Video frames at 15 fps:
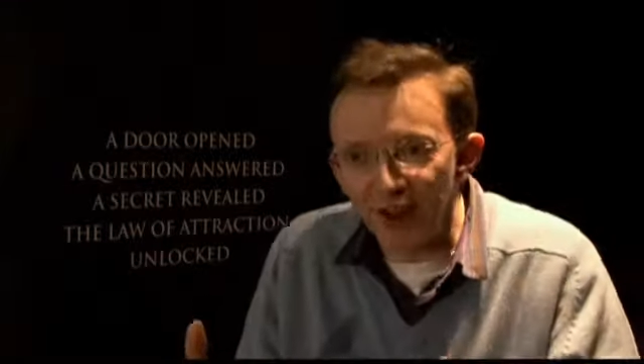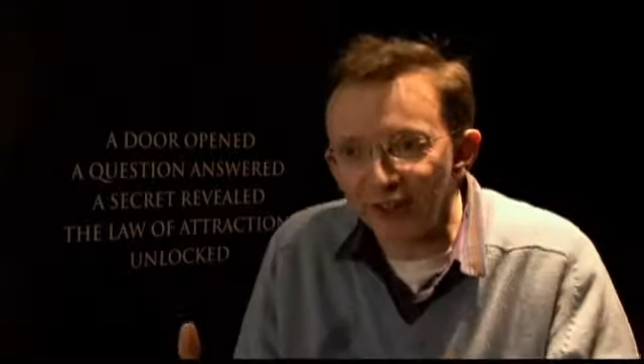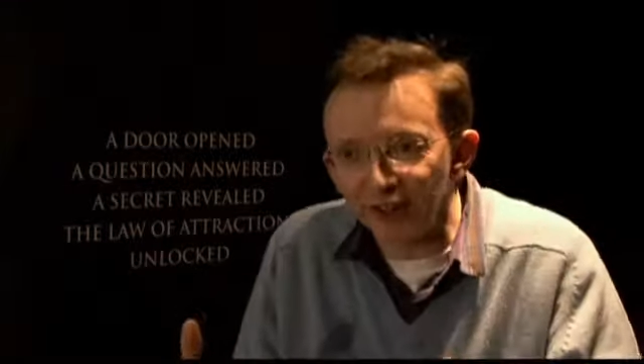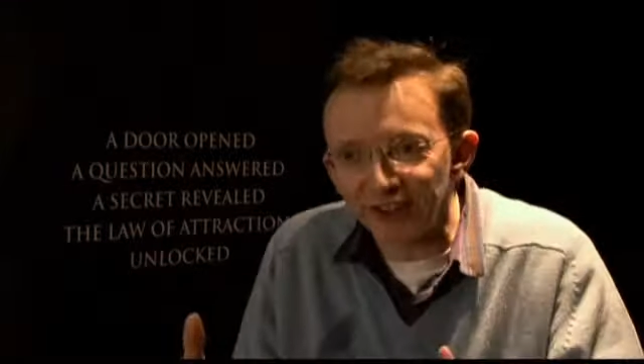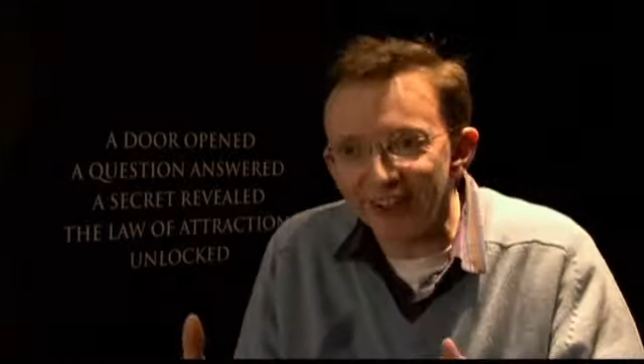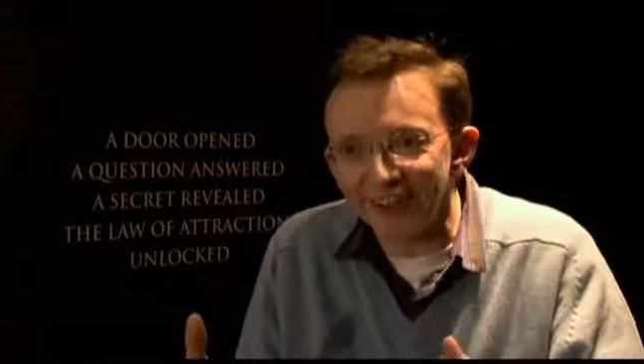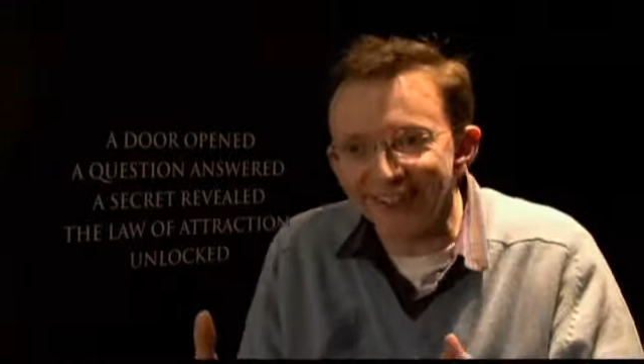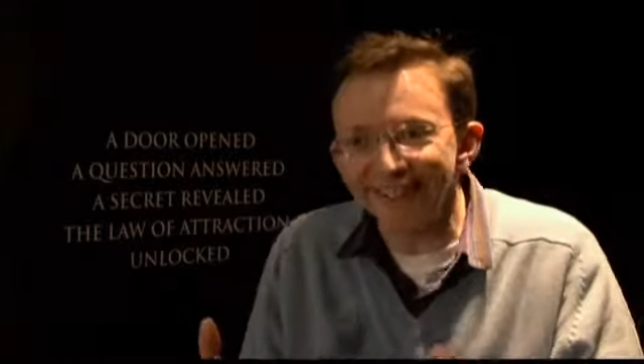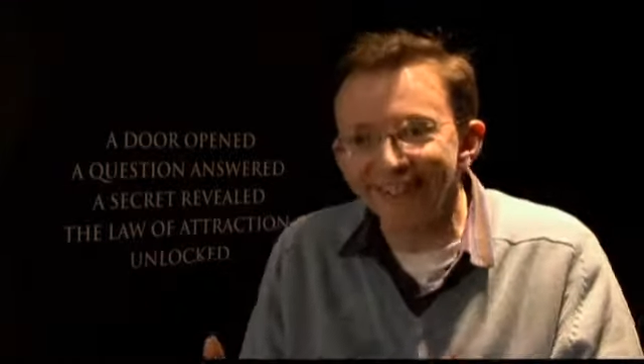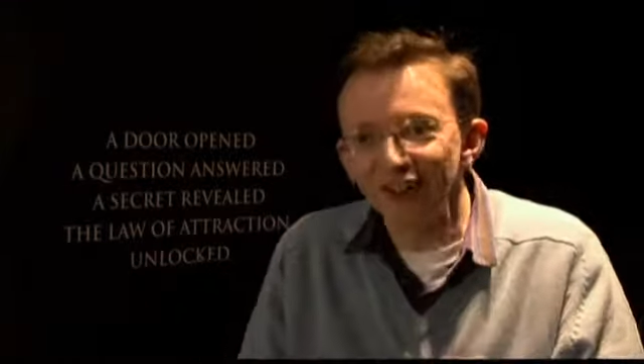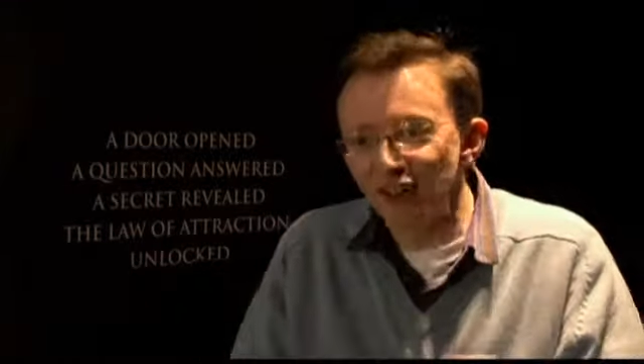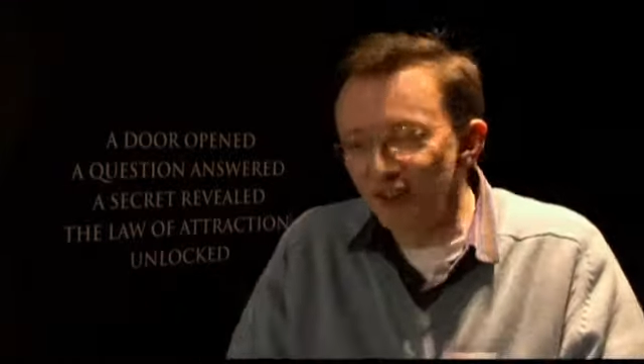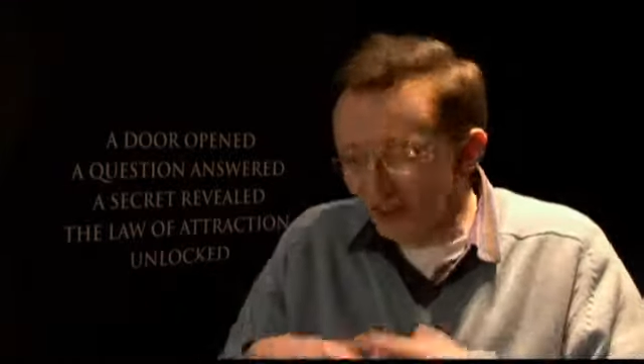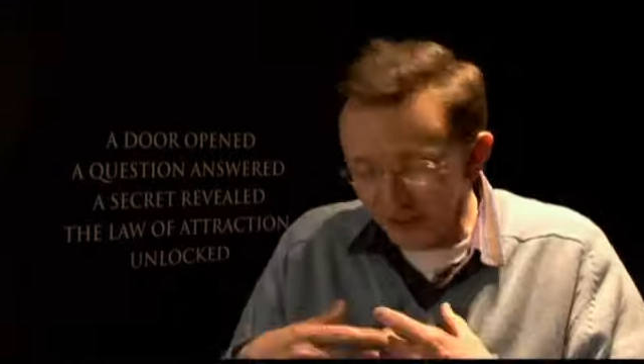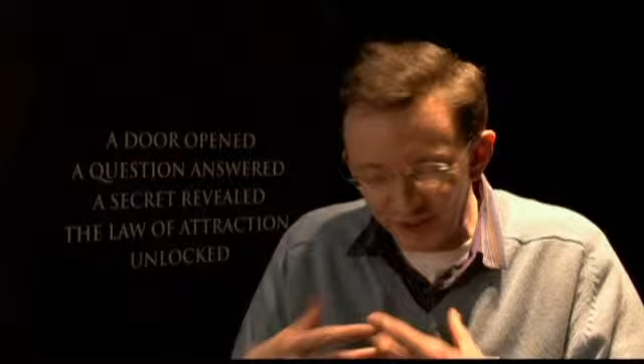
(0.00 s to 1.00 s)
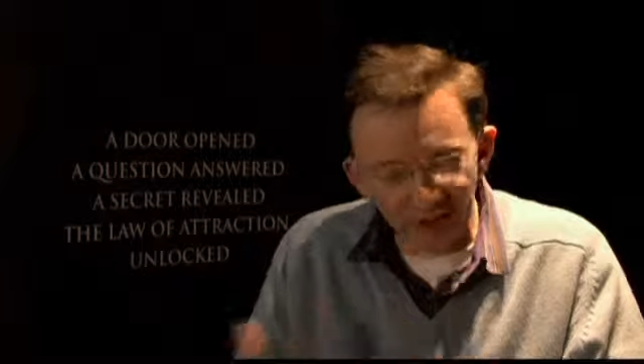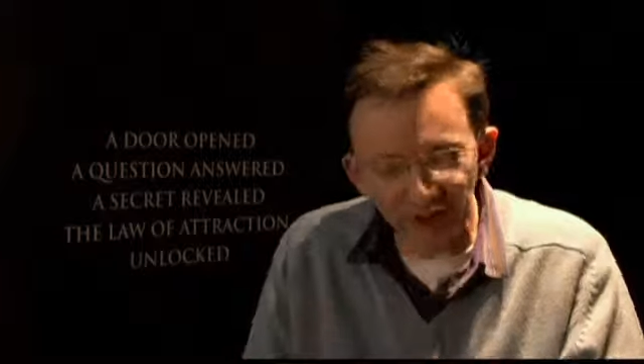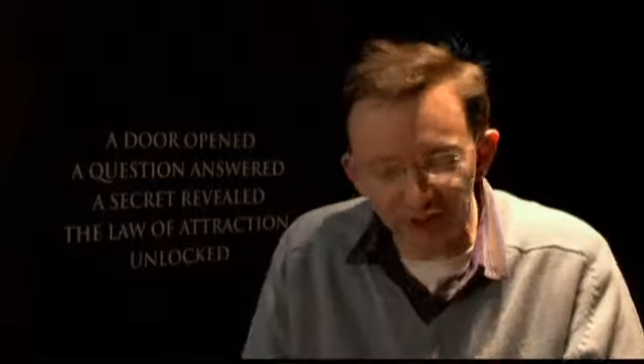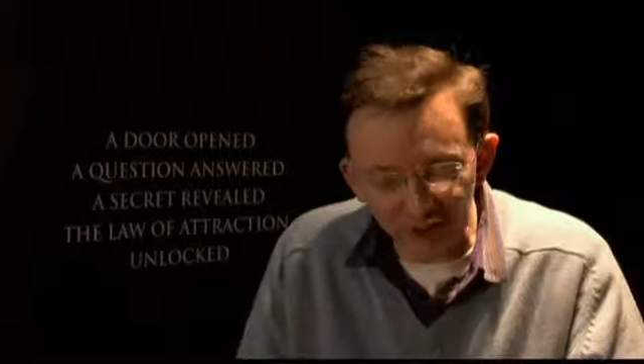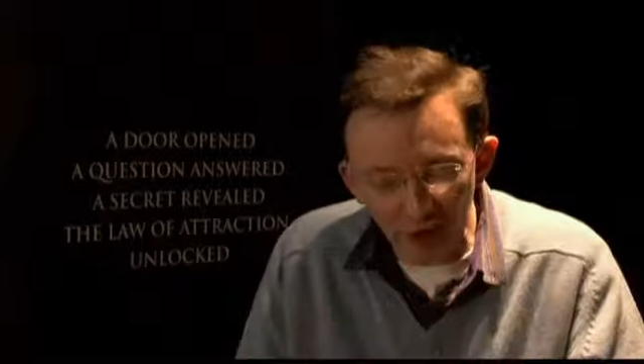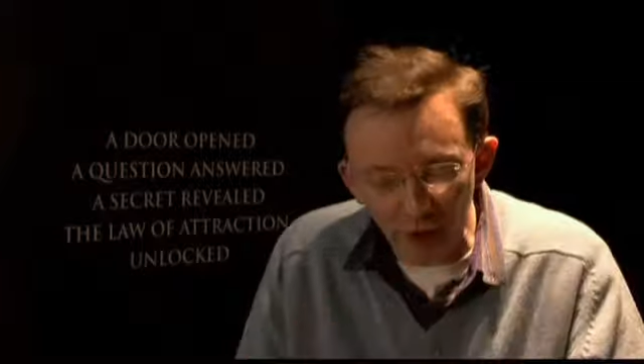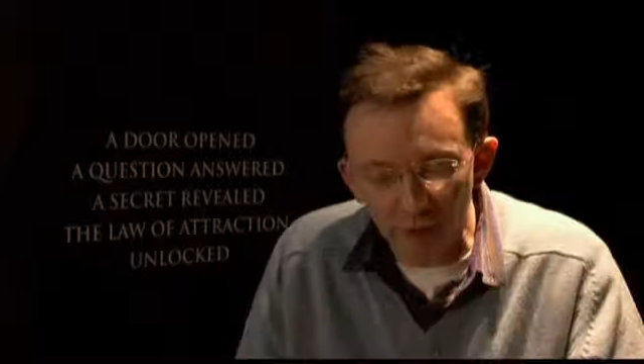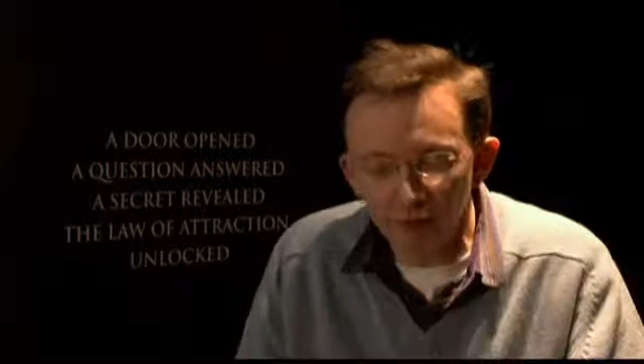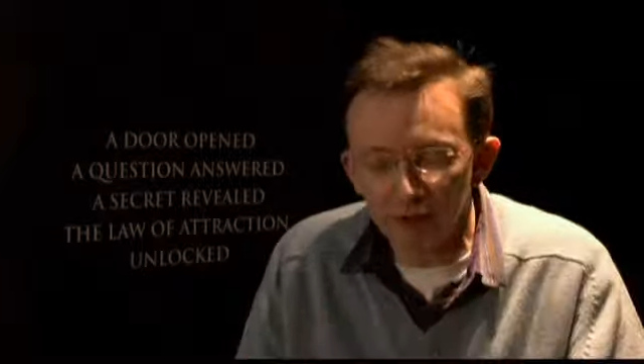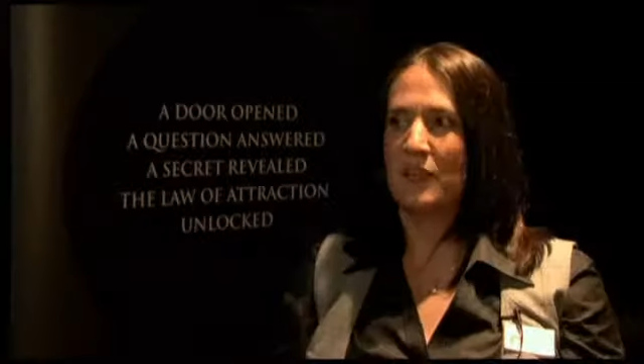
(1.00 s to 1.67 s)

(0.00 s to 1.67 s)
accent teaching this stuff.